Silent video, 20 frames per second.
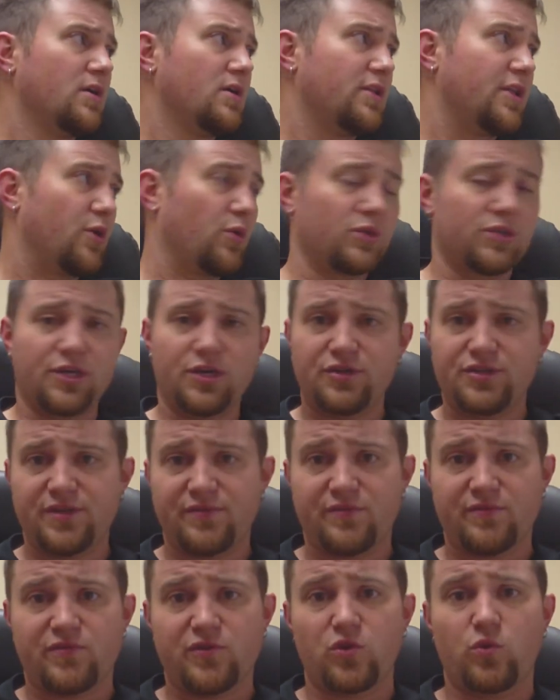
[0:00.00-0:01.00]
They were a little
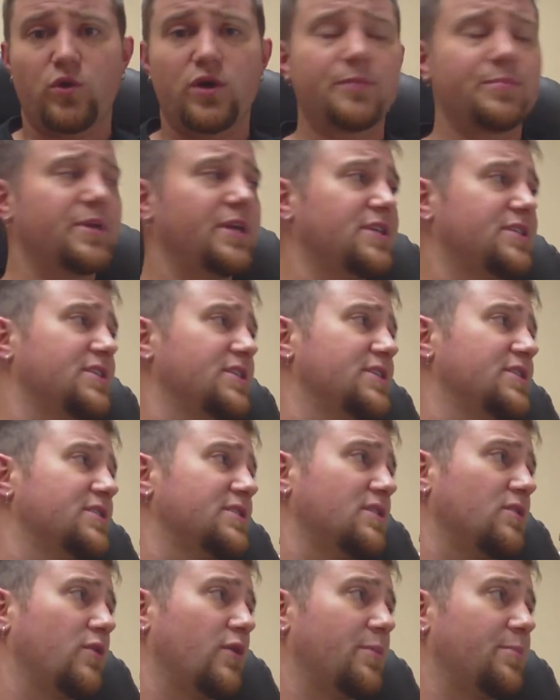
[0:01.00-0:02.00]
different for the 1-pieces.
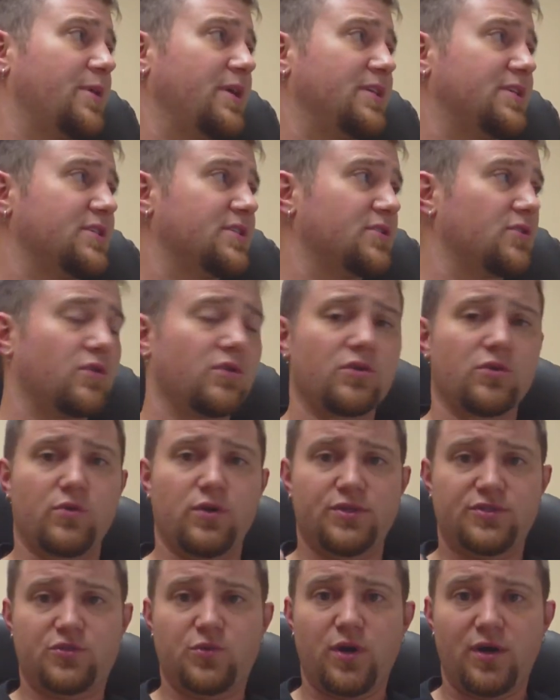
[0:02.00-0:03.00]
The 1-pieces order
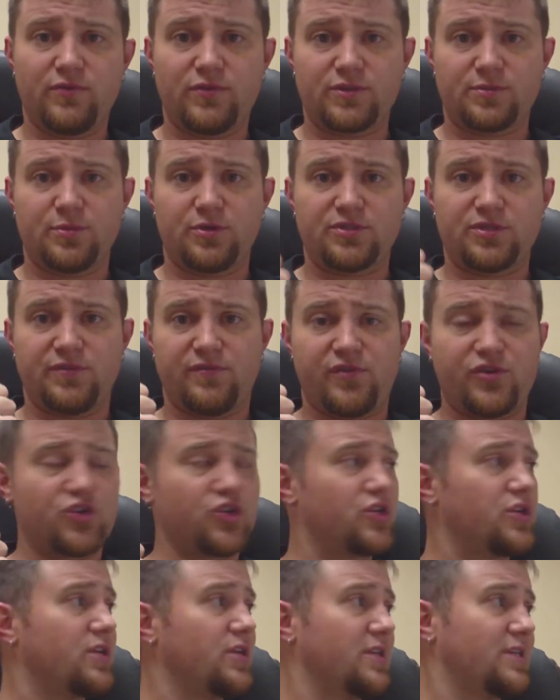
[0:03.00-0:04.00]
was 12 was the most
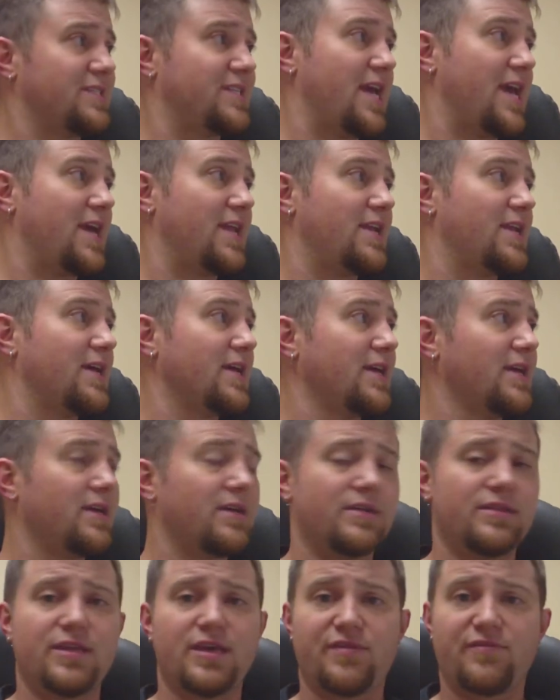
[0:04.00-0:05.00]
efficient, 10,
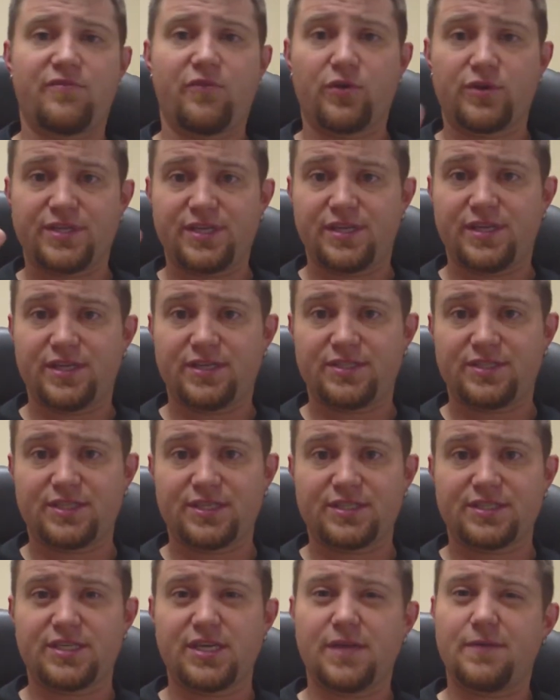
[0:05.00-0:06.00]
then 14, then
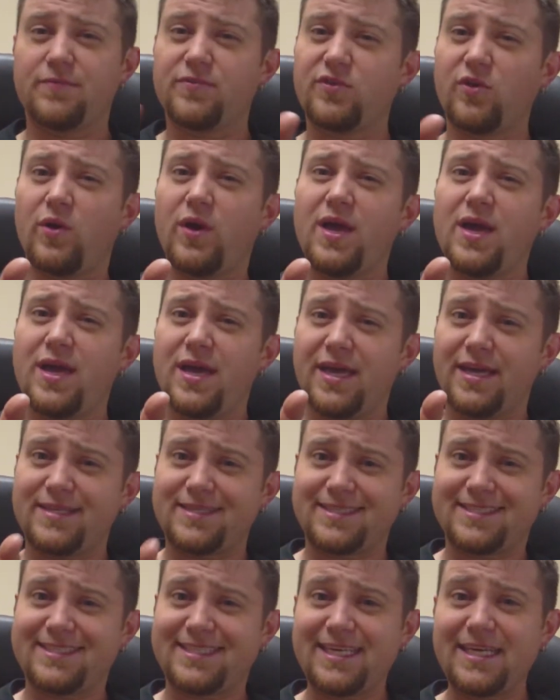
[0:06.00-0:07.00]
16. So it
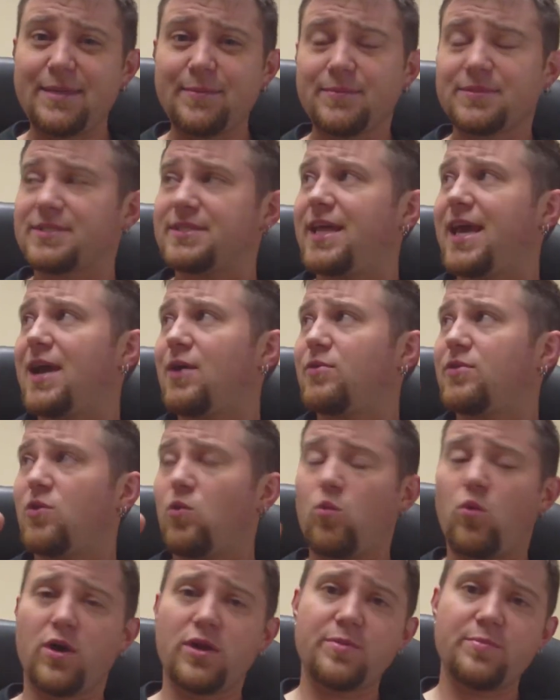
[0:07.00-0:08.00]
seems that with a
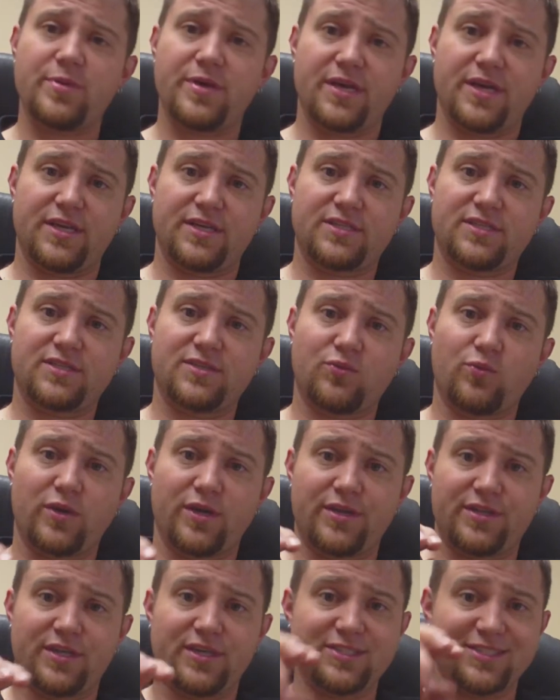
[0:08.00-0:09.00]
1-piece, when
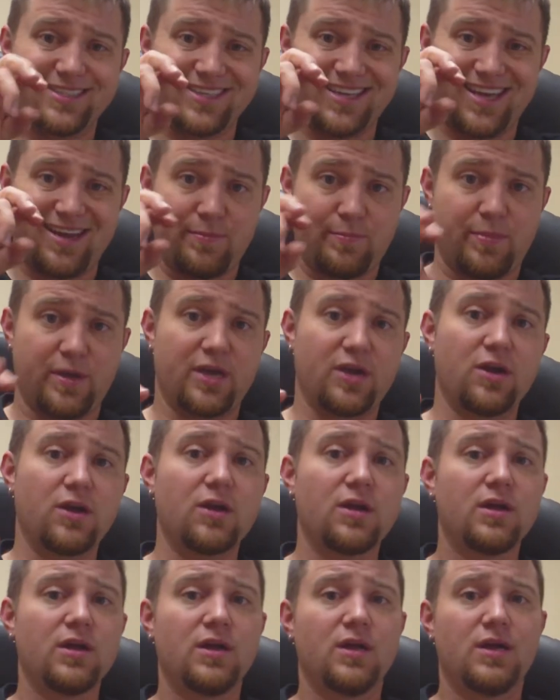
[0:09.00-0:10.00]
it doesn't get
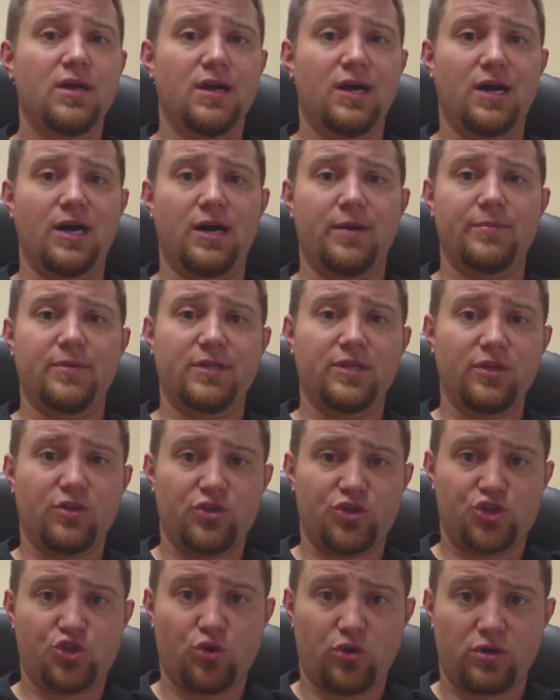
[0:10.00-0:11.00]
bigger, a little
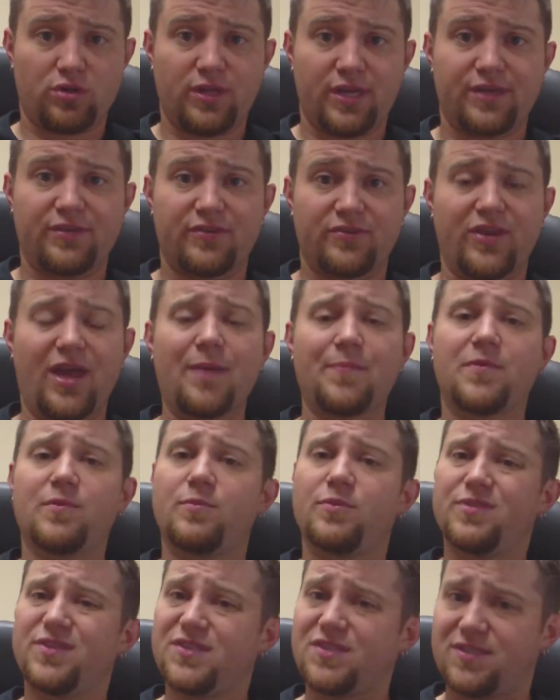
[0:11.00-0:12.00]
shorter length is
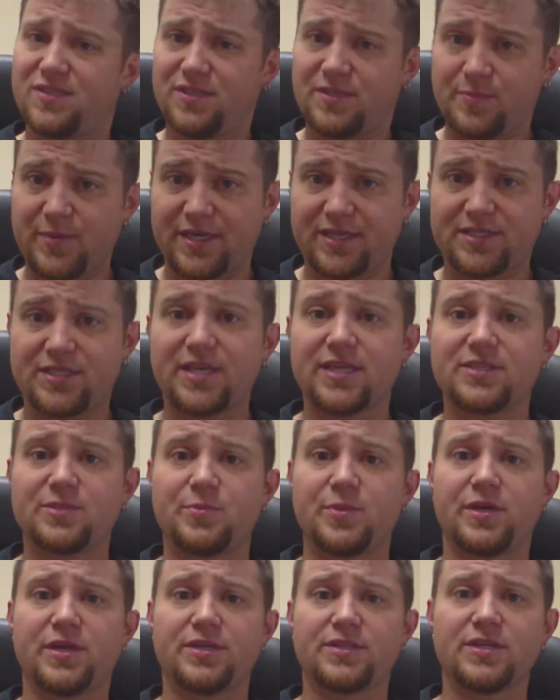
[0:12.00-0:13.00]
optimal. And this makes sense,
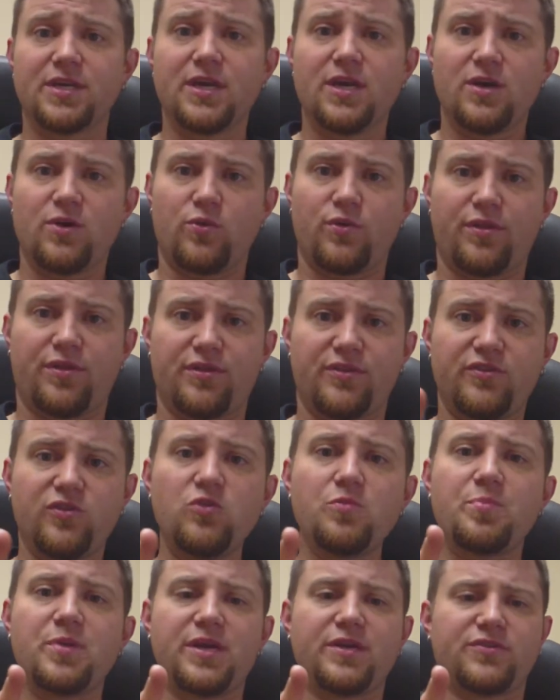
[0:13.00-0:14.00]
because with the
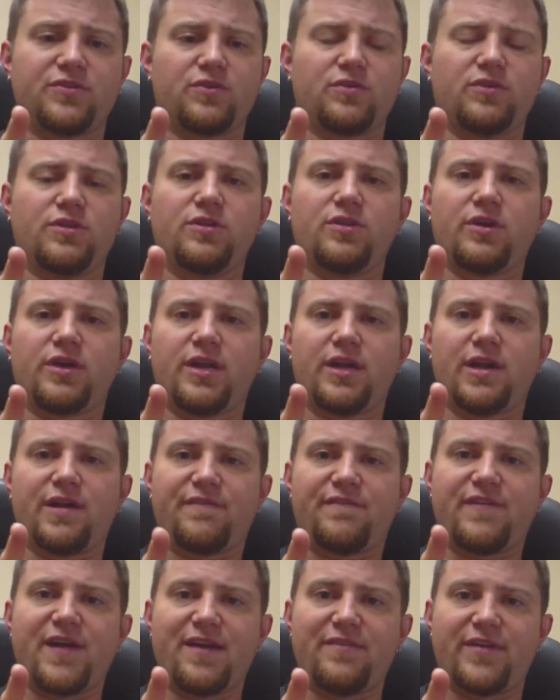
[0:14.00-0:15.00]
2-piece, you're only looking at a
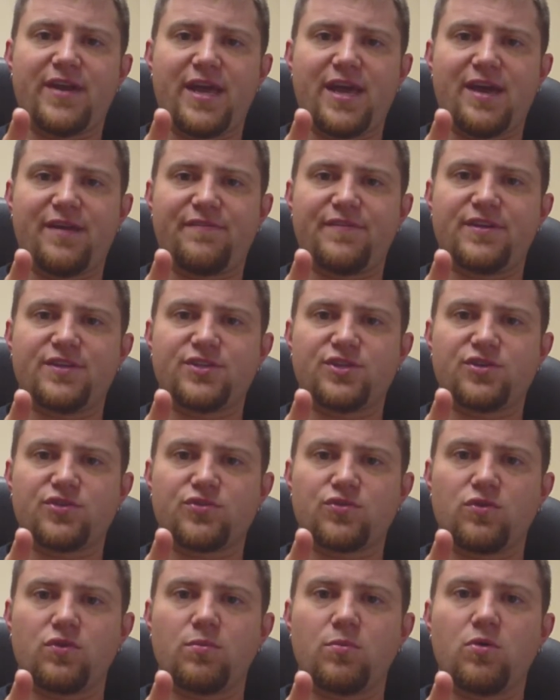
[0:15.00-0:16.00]
5.5-inch
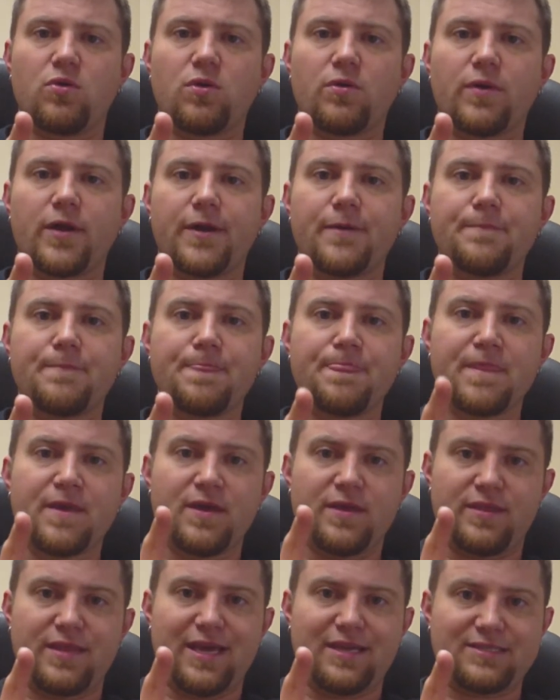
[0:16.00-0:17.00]
control bore, right?
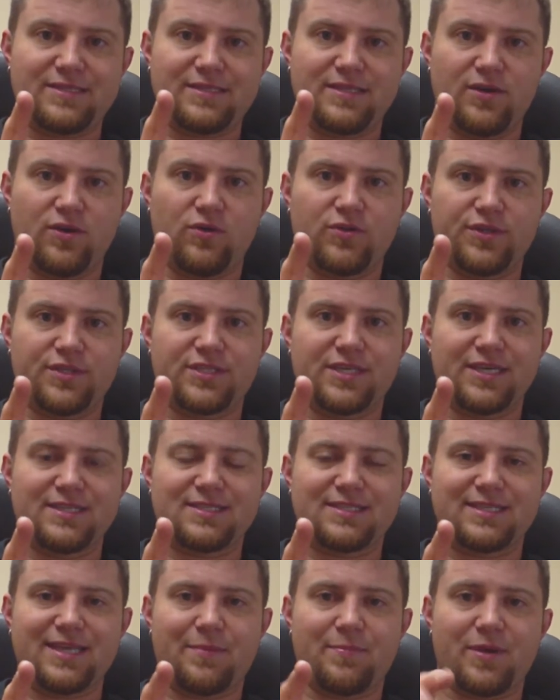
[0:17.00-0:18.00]
That's the only size
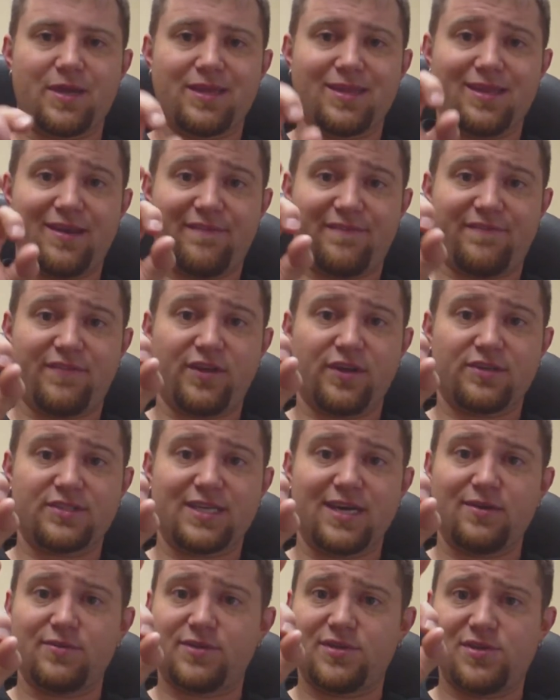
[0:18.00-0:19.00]
that's that big, and then it flares
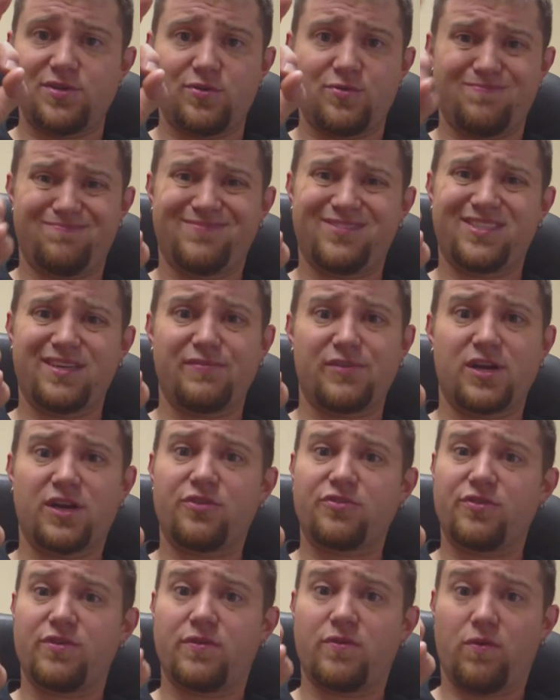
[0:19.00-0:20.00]
out to
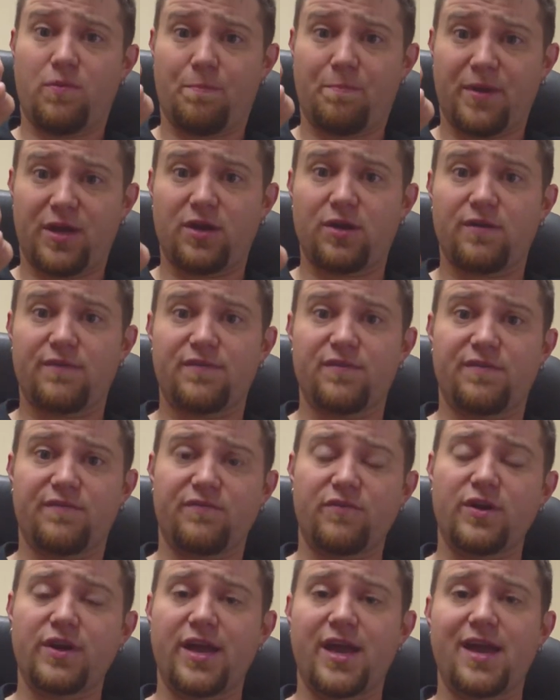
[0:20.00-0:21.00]
700 or bigger for the
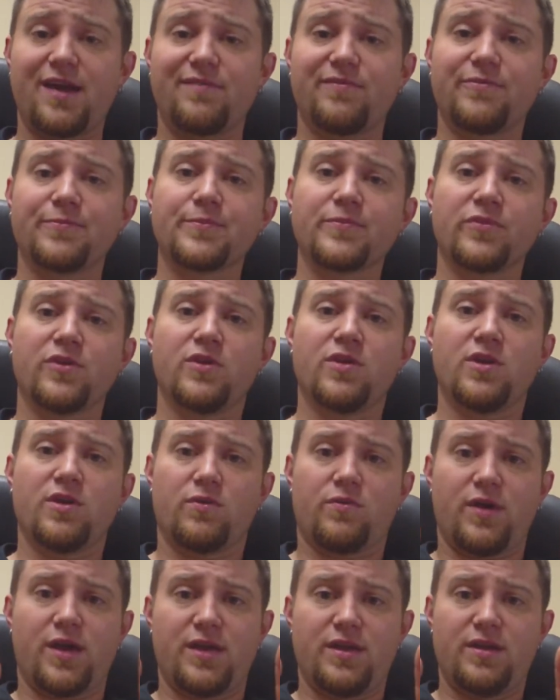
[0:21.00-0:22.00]
front half,
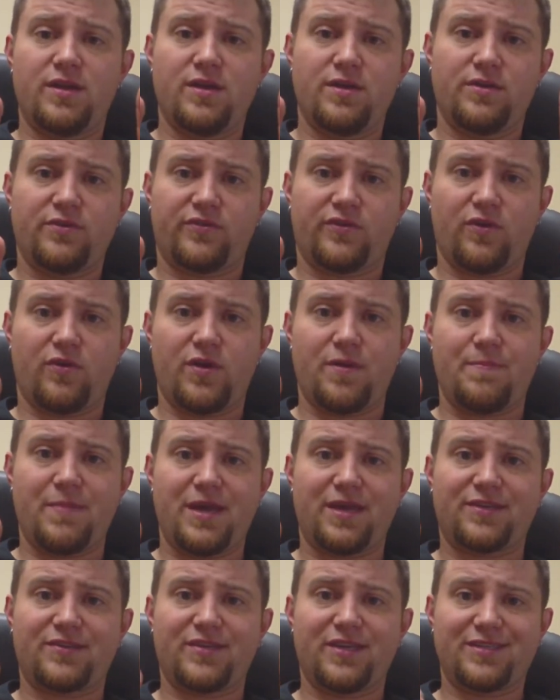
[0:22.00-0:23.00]
right? So it
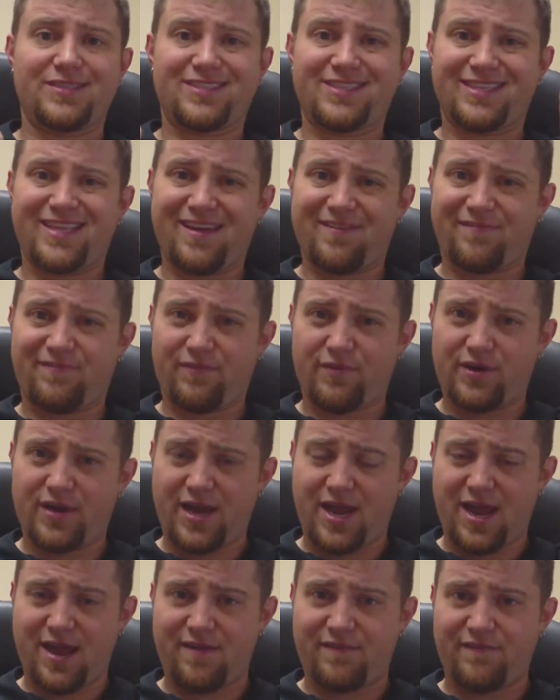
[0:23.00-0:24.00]
makes sense that that front
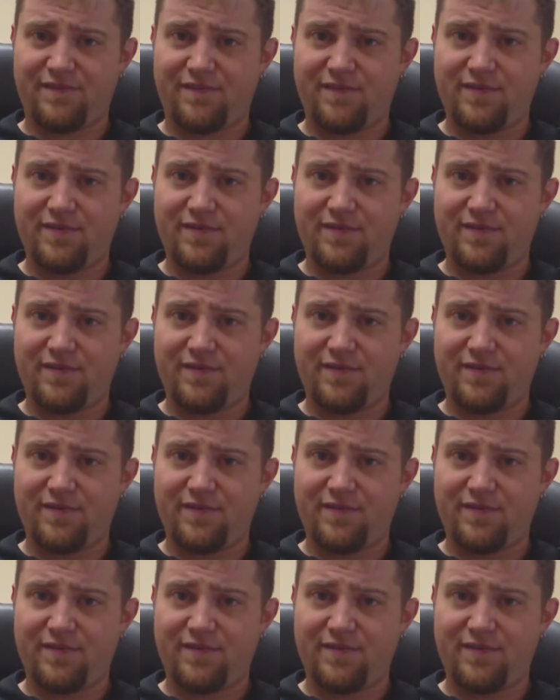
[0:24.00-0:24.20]
half